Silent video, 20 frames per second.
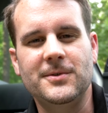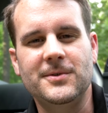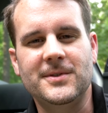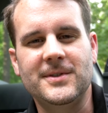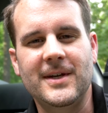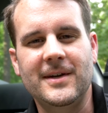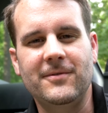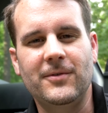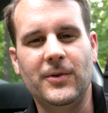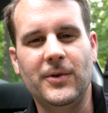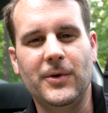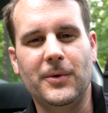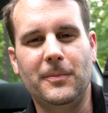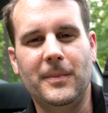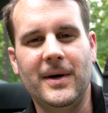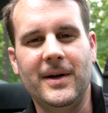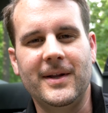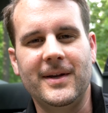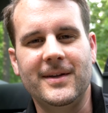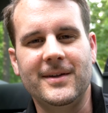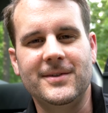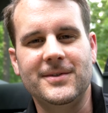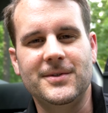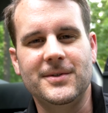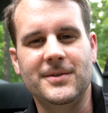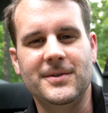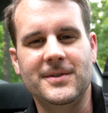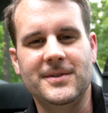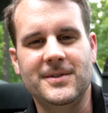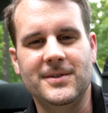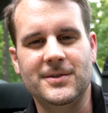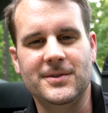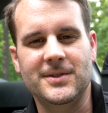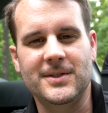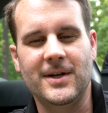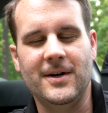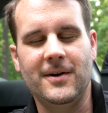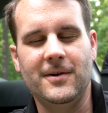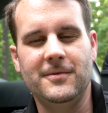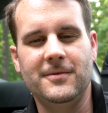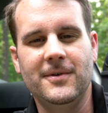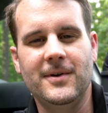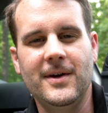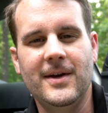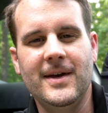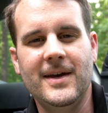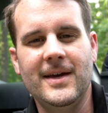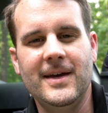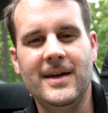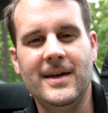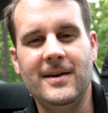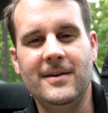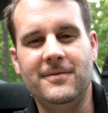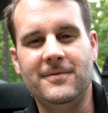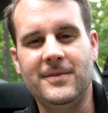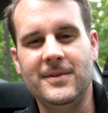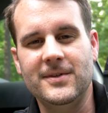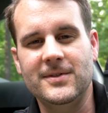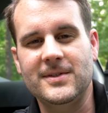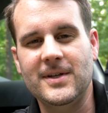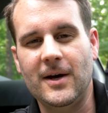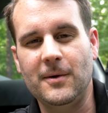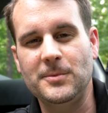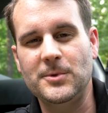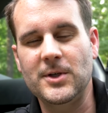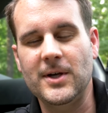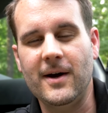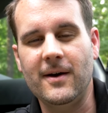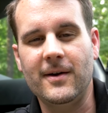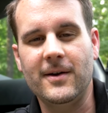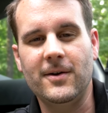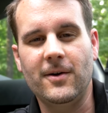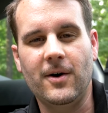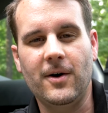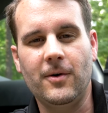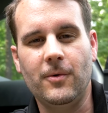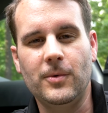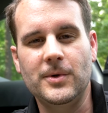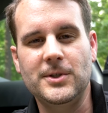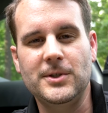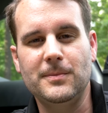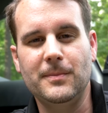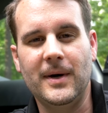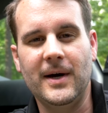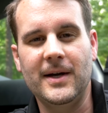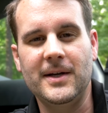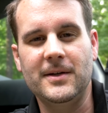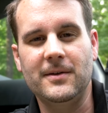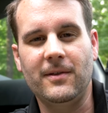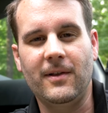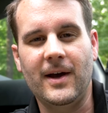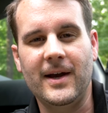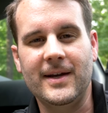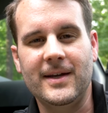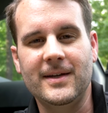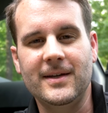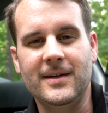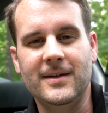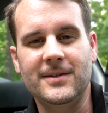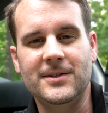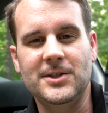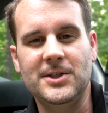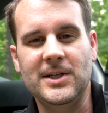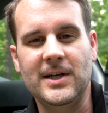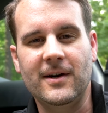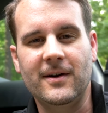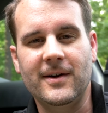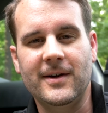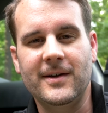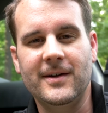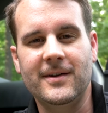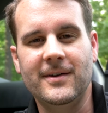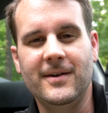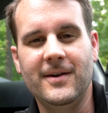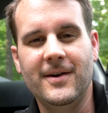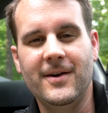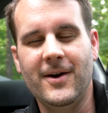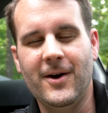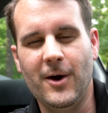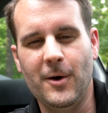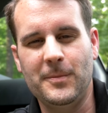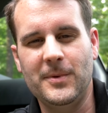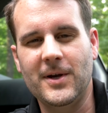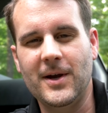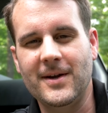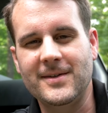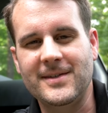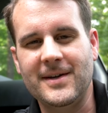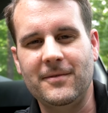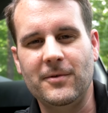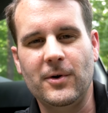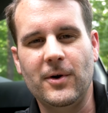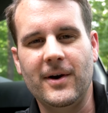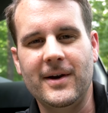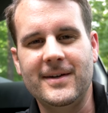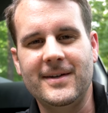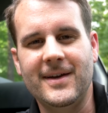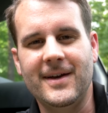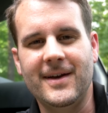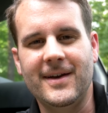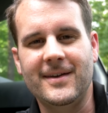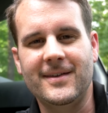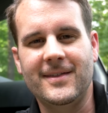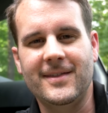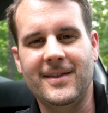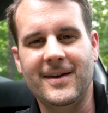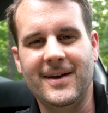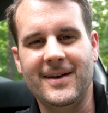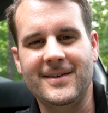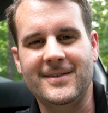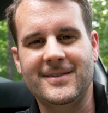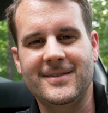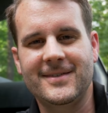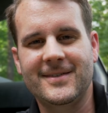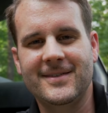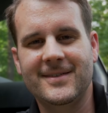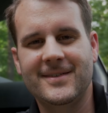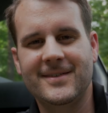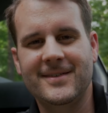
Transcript: you save a little money and do this yourself. If this helps you out at all, would you mind liking it and sharing it? Hope you guys have a great day. Thanks.